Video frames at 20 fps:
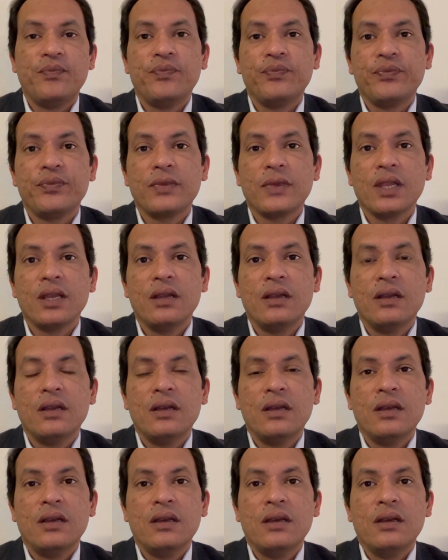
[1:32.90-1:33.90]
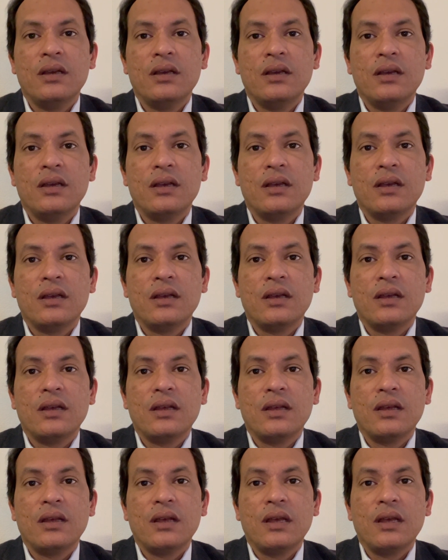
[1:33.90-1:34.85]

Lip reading: No one is speaking in this clip.